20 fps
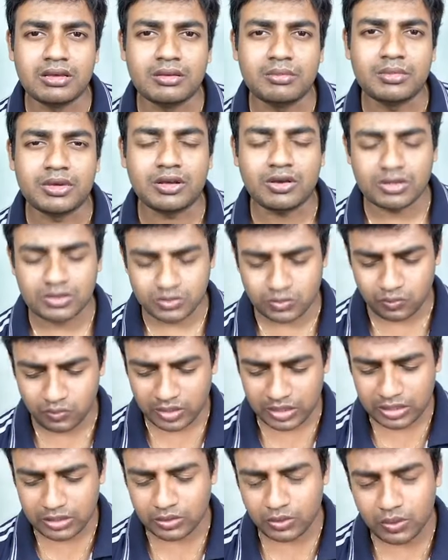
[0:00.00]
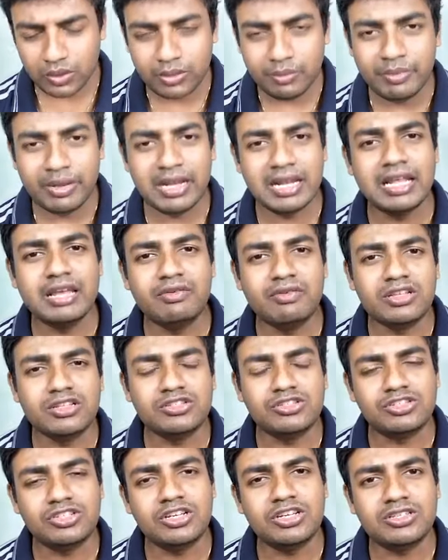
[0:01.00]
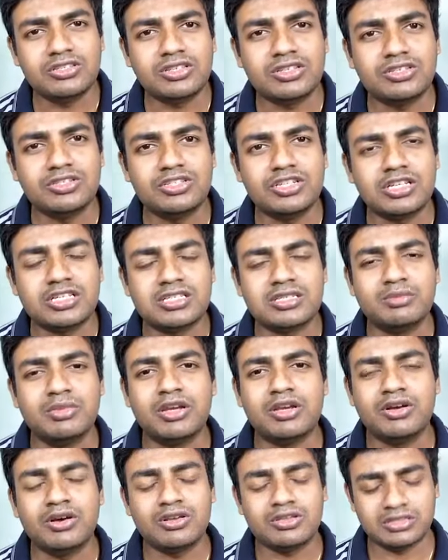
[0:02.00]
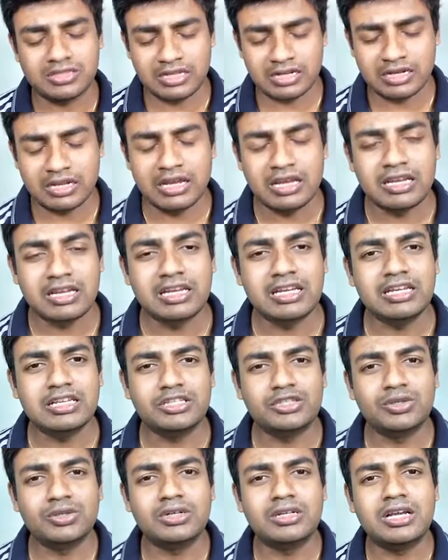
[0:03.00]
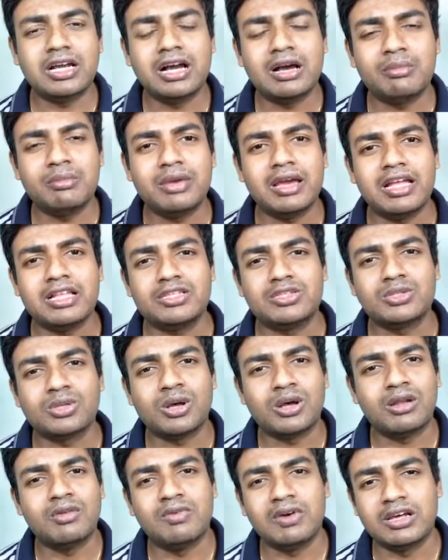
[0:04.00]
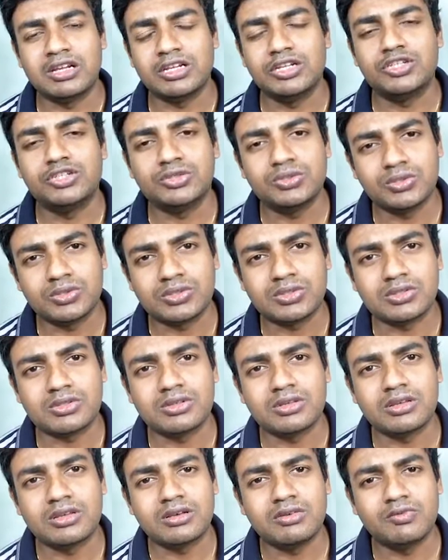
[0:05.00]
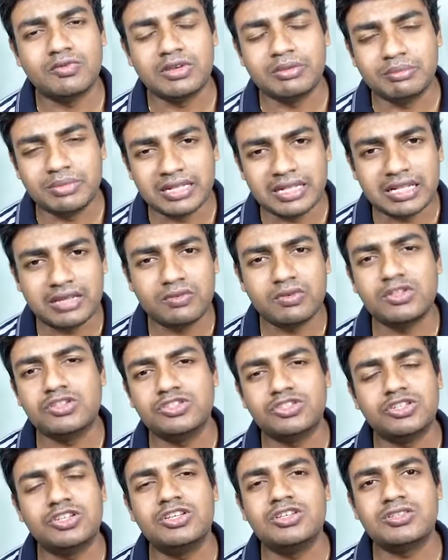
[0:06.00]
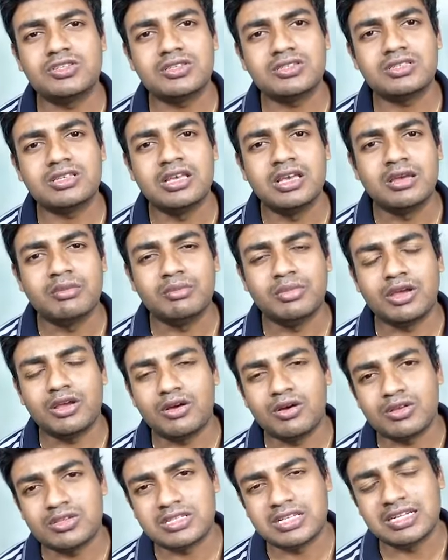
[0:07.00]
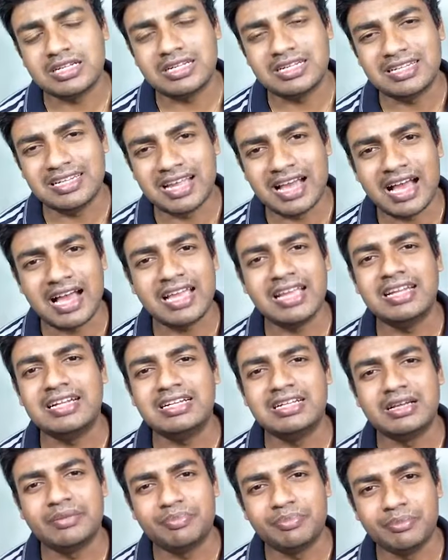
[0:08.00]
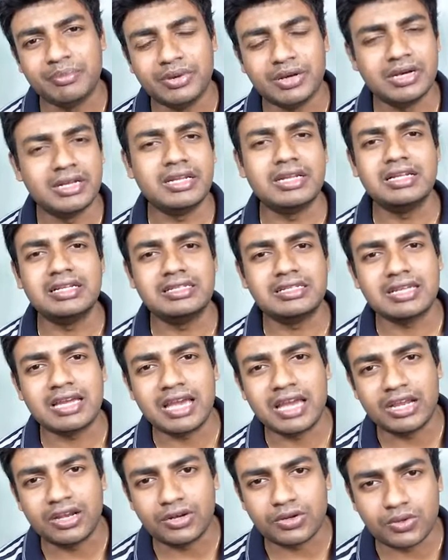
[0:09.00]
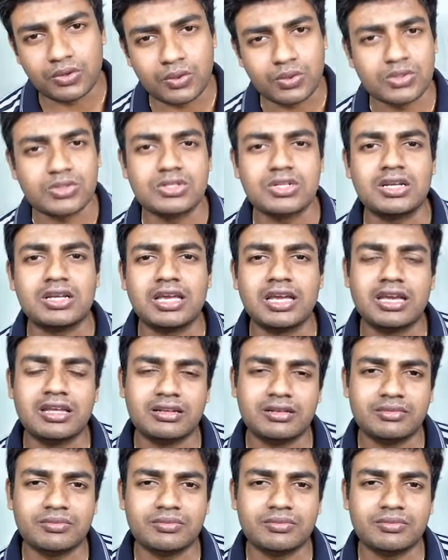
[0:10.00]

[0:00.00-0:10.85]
Because we don't believe in Jesus just because that he should come and solve our issues. We believe in Jesus because he died, buried and rose again.